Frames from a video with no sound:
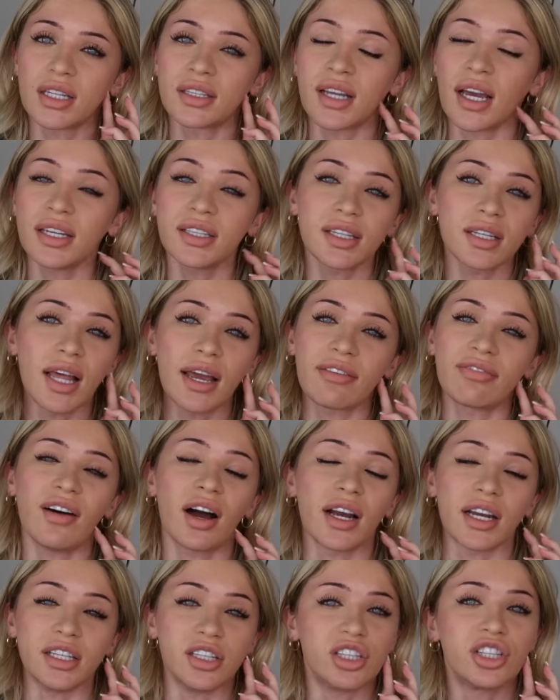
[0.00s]
It tasted like
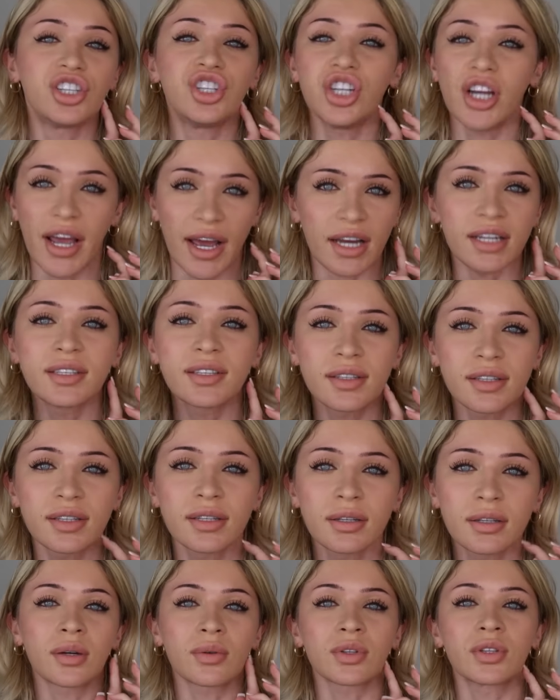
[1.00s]
fucking shit.
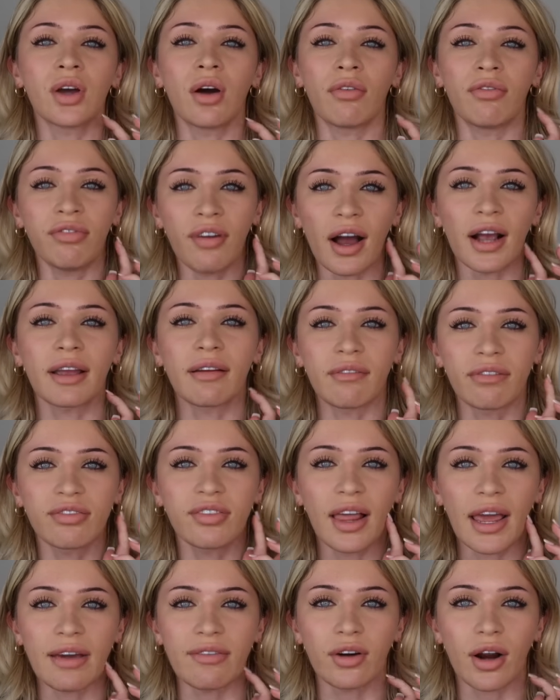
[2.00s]
There was no fucking
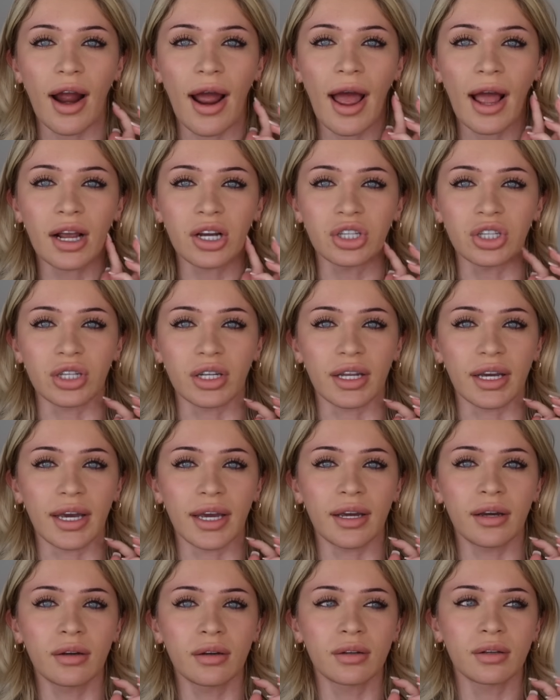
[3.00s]
flavor
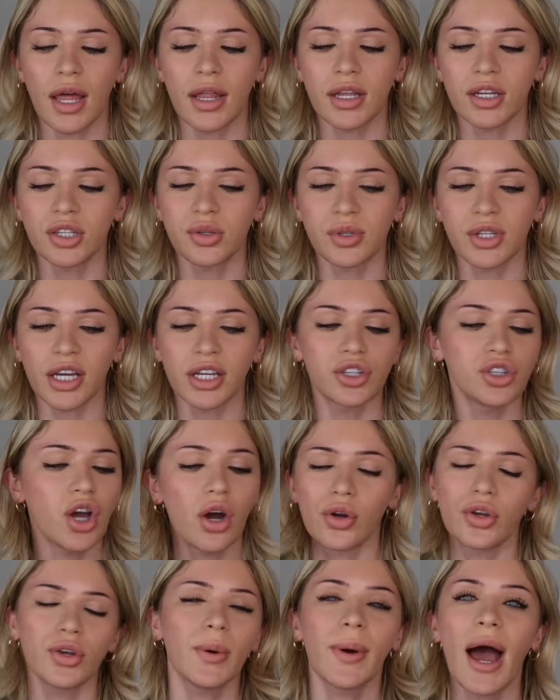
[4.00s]
actually. And then she was like,
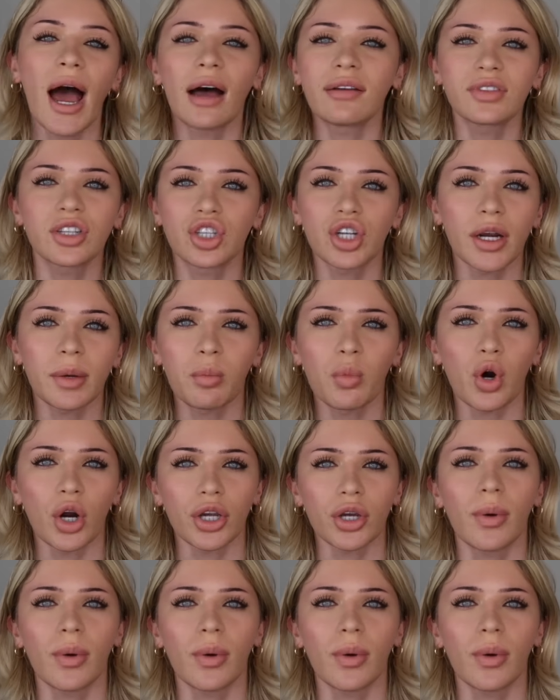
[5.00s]
no, you have to drink more.